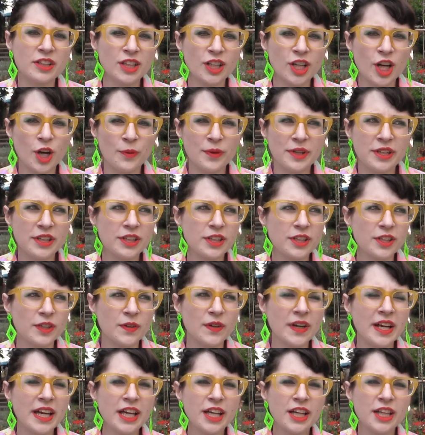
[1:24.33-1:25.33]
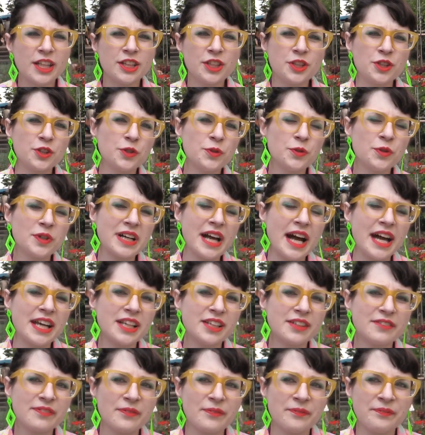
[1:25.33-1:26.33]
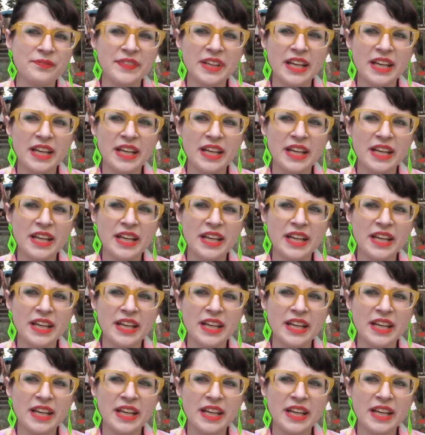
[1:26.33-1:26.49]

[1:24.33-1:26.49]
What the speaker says: can go into to kind of